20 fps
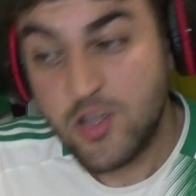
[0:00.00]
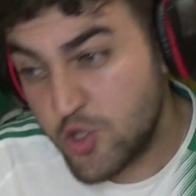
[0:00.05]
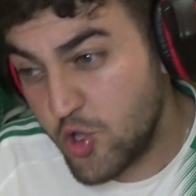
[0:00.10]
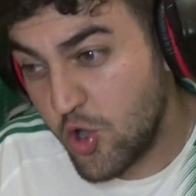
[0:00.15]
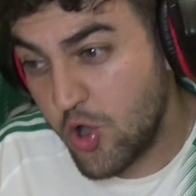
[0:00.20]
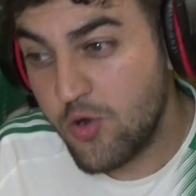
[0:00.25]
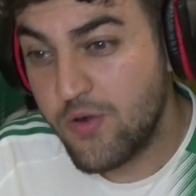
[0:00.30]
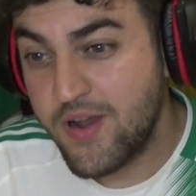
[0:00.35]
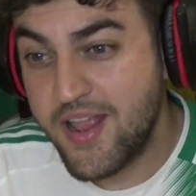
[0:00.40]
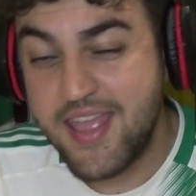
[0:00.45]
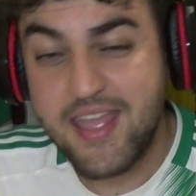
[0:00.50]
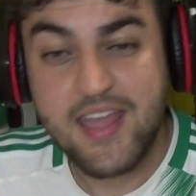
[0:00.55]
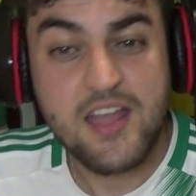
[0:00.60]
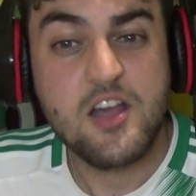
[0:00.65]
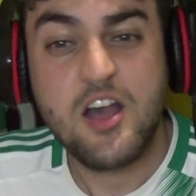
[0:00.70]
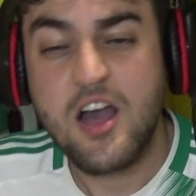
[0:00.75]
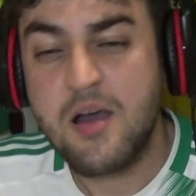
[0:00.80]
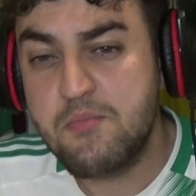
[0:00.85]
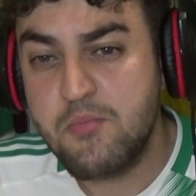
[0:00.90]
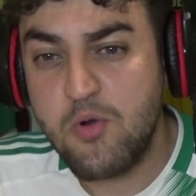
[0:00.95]
Gouiri,
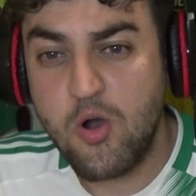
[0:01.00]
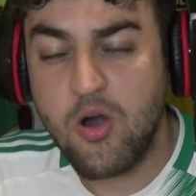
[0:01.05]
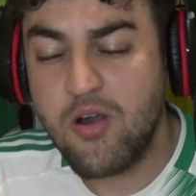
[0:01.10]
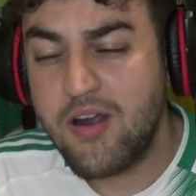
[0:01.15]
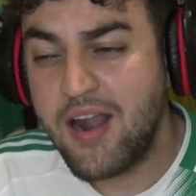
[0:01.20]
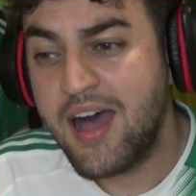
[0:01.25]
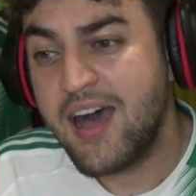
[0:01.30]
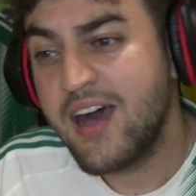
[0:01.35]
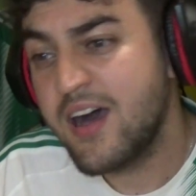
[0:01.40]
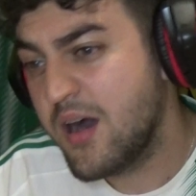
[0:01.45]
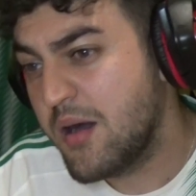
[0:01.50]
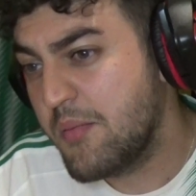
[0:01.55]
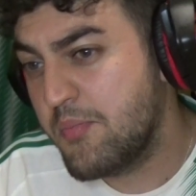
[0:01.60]
Amoura,